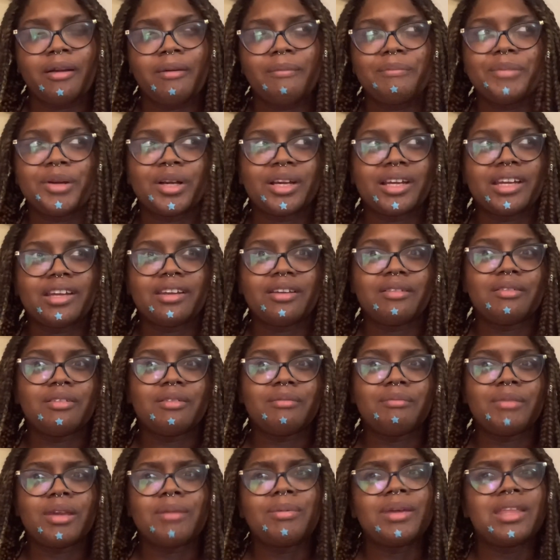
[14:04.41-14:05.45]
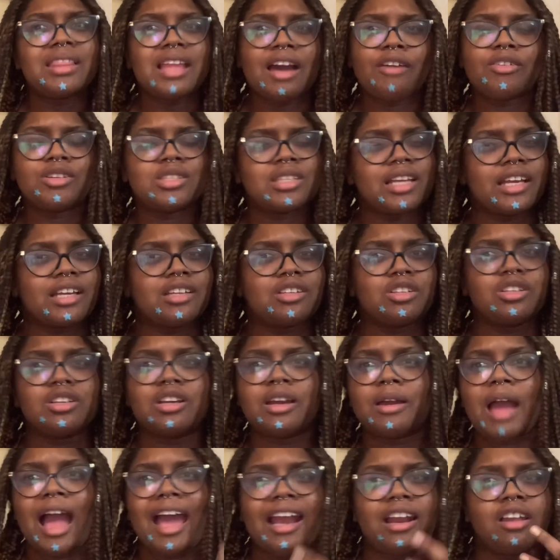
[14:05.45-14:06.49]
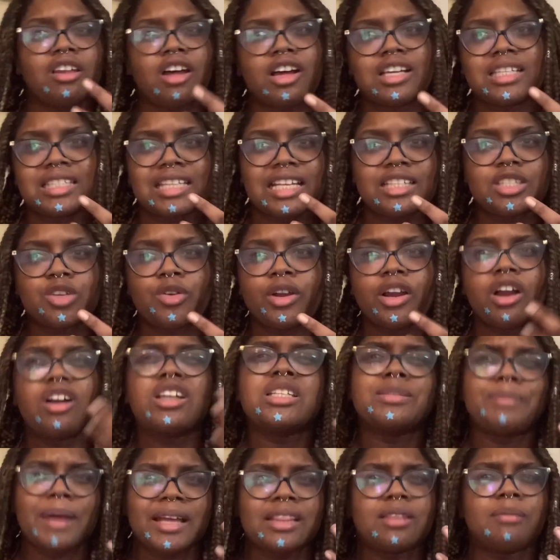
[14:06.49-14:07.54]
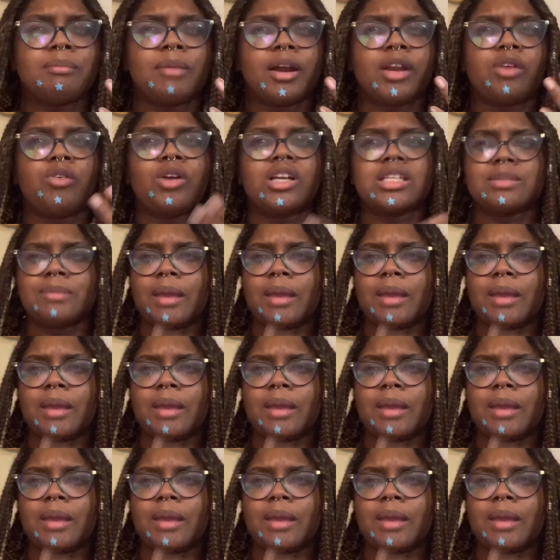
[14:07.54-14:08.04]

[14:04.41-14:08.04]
But maybe that was like, I had a lot of scents going on because Bath & Body Works,